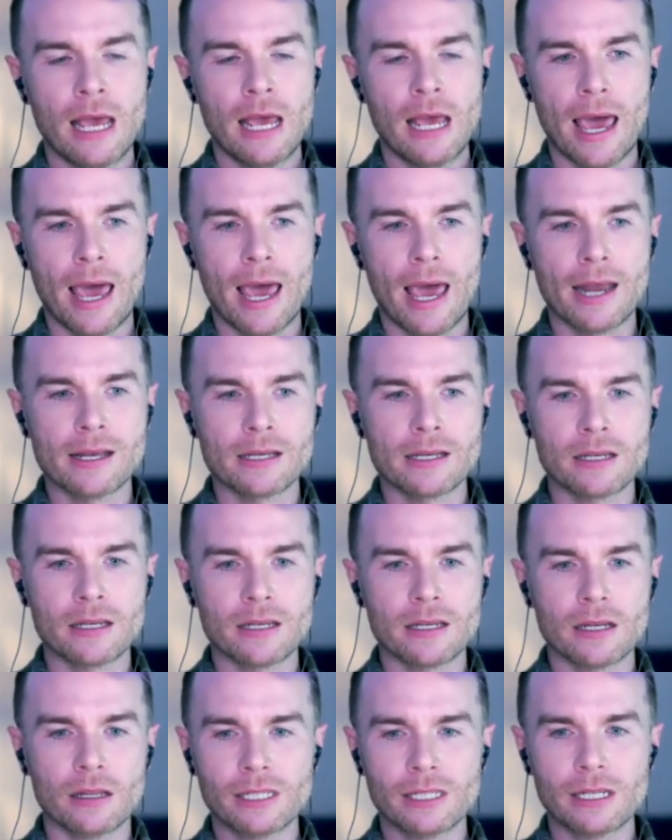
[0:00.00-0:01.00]
And
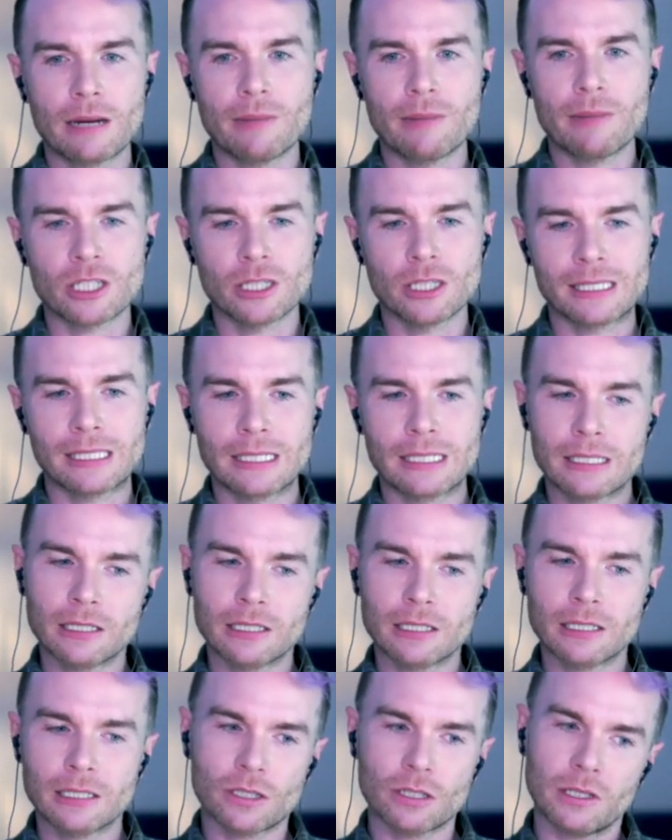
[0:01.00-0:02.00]
the reason I mention this isn't
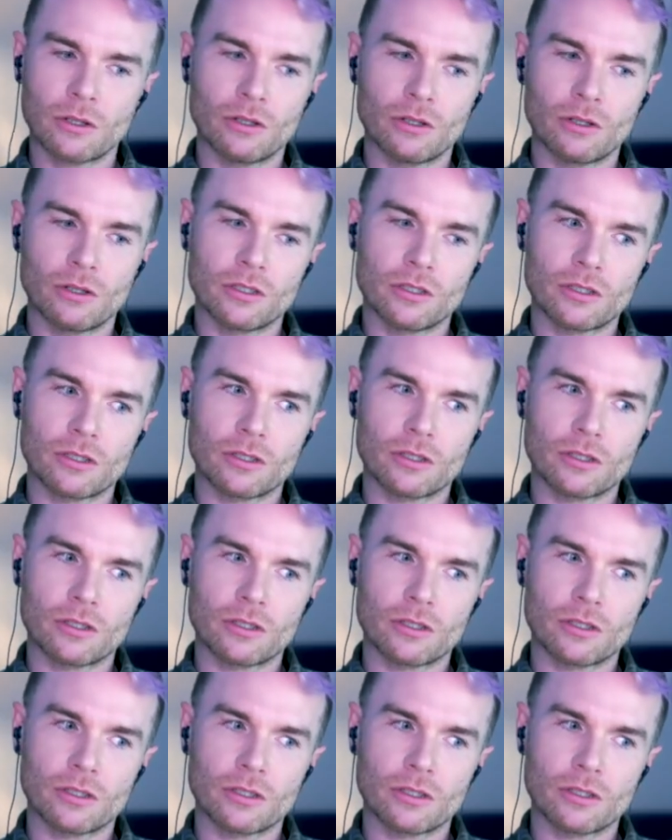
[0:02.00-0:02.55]
just because